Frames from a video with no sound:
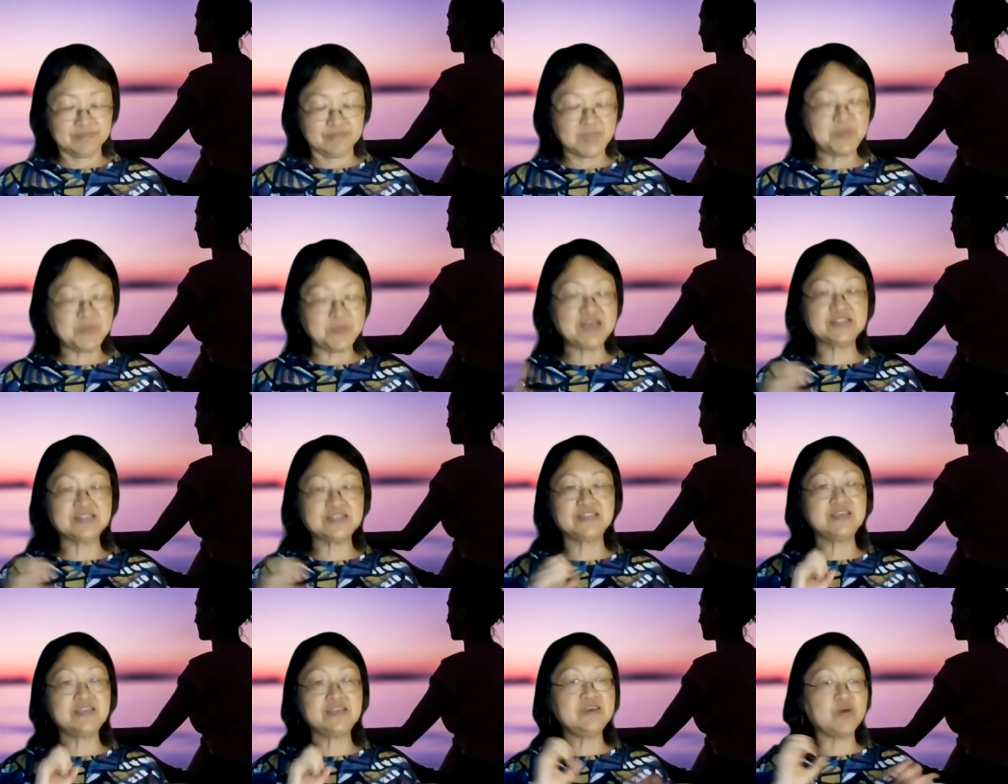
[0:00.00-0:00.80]
the big
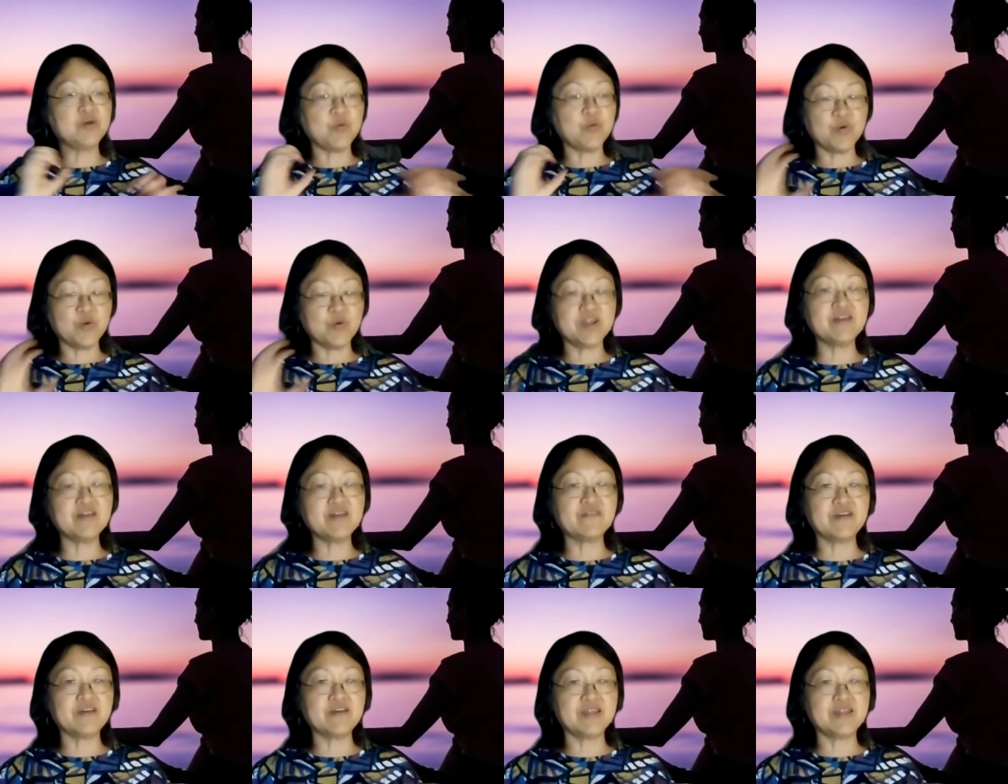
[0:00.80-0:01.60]
C or
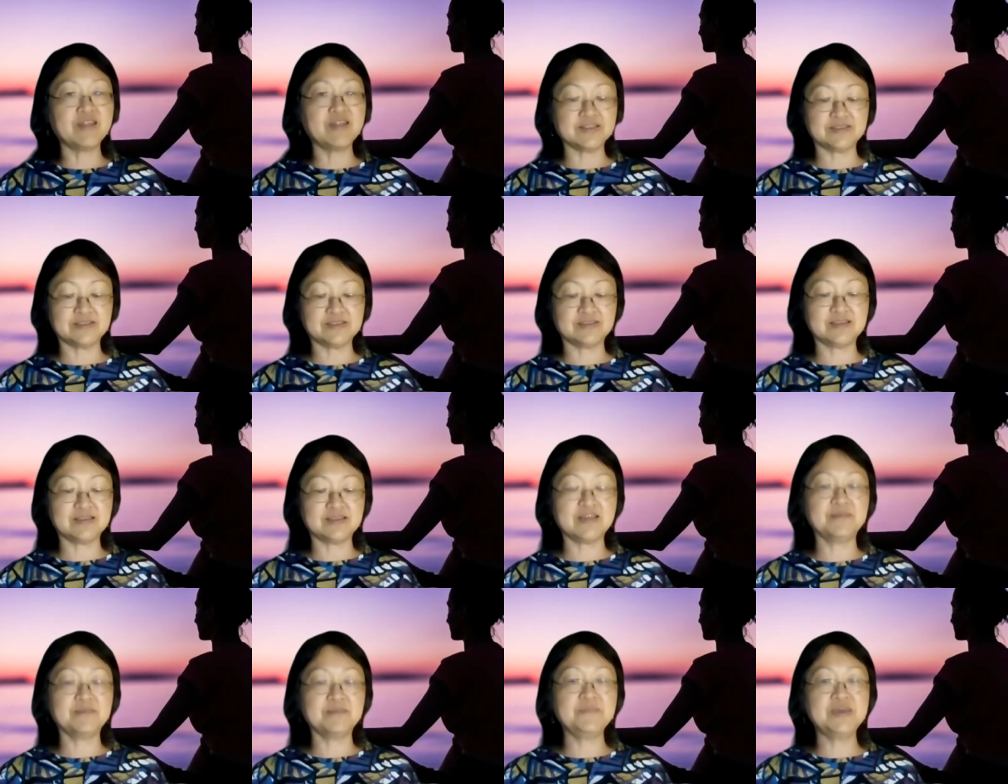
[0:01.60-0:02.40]
whatever it is,
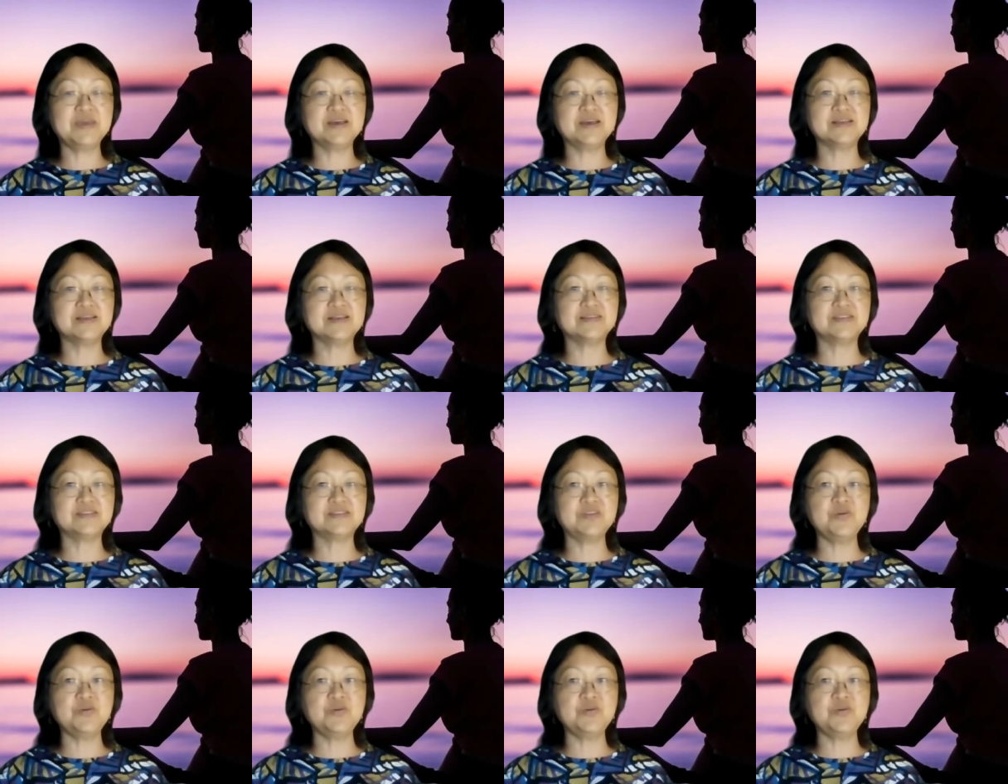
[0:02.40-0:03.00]
because